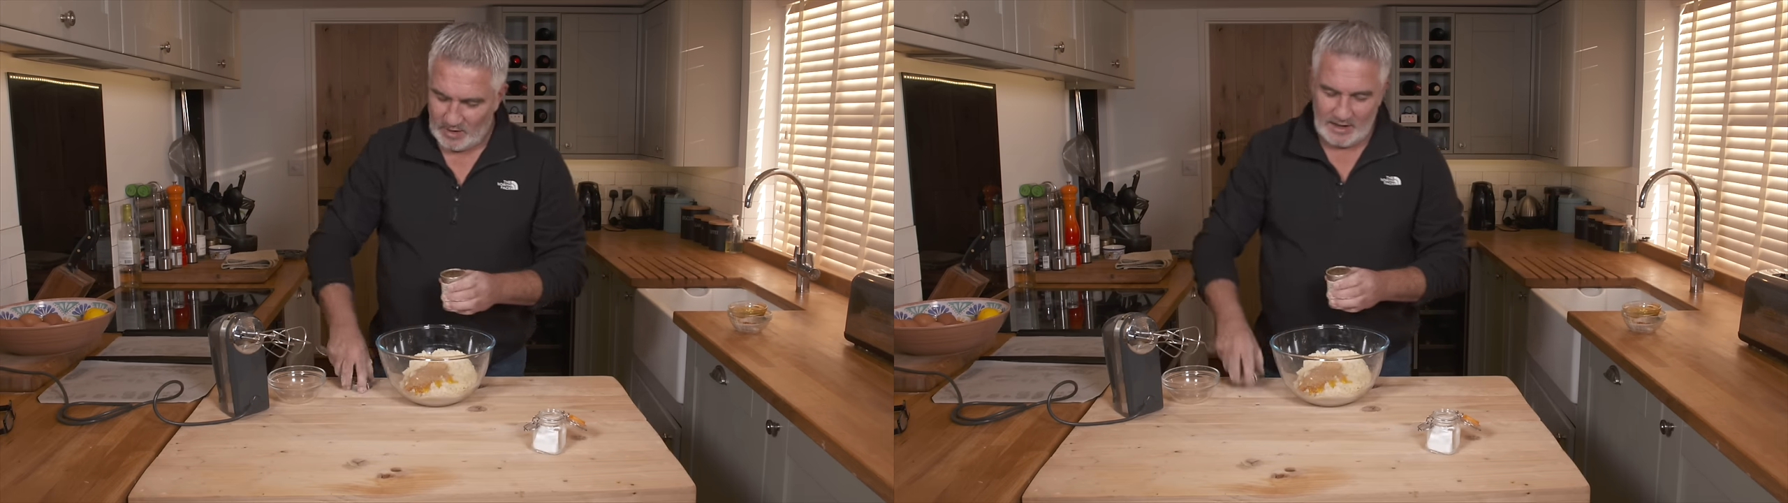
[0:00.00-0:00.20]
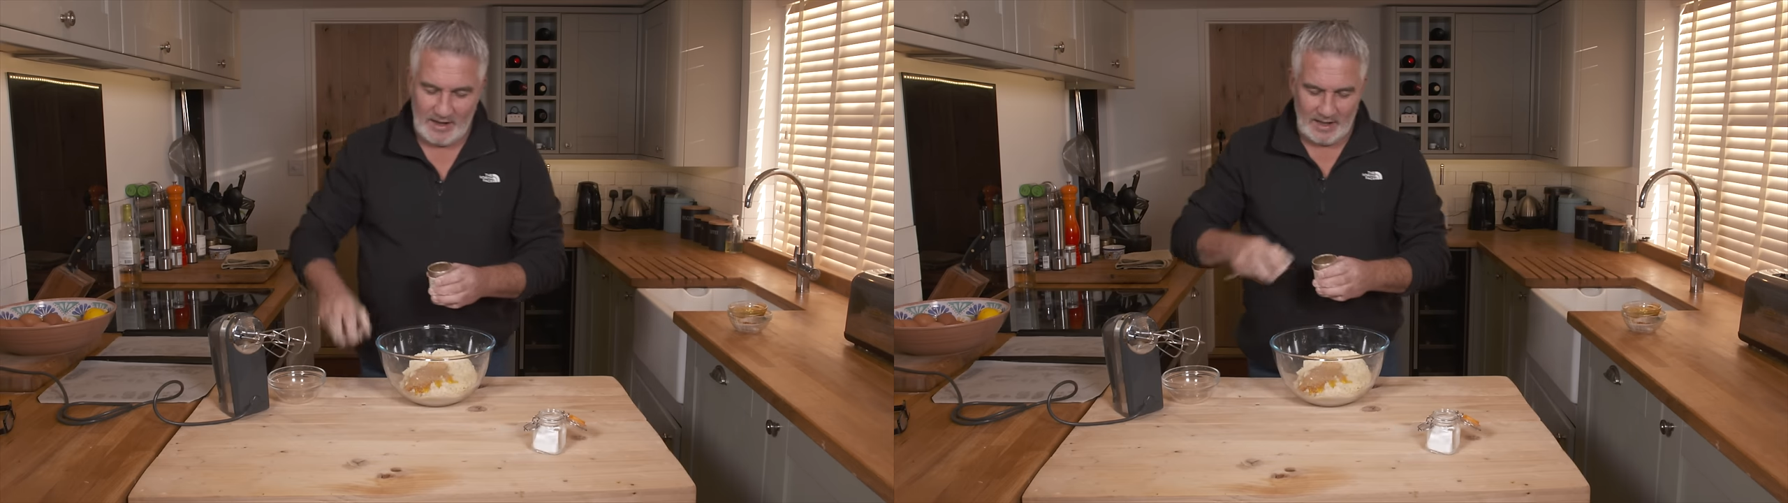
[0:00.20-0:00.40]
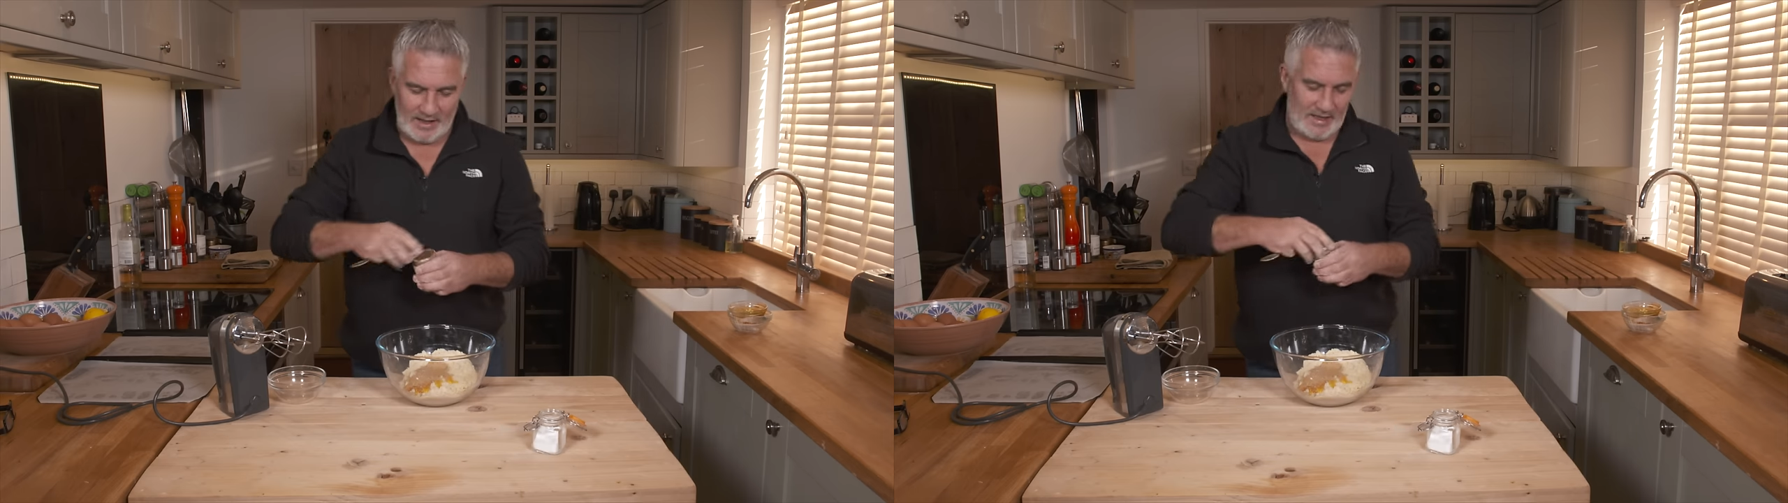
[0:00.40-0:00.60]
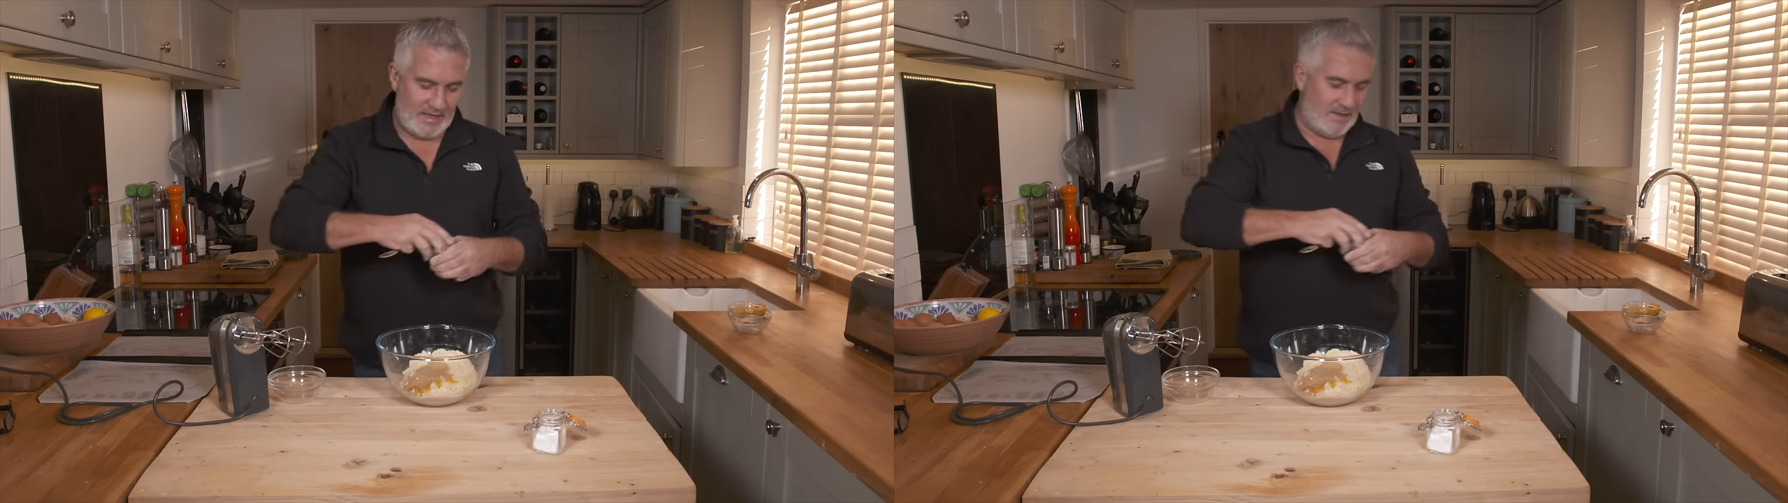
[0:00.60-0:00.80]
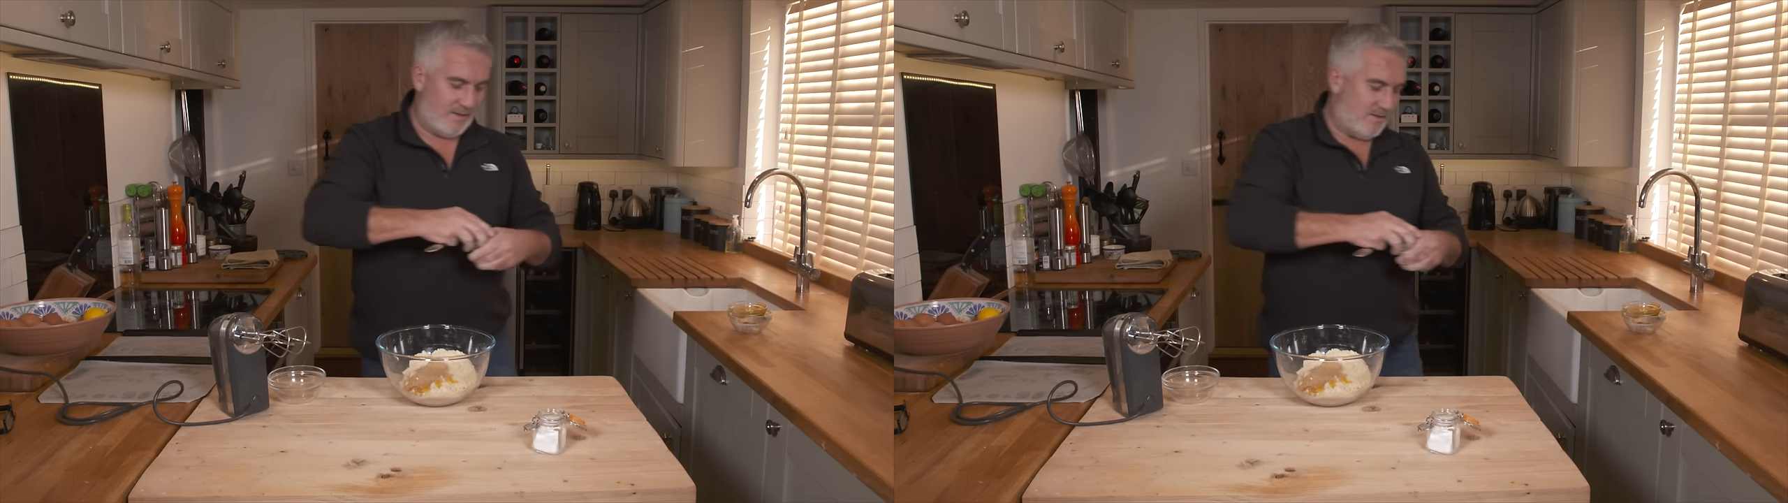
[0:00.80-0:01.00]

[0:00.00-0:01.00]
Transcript: I like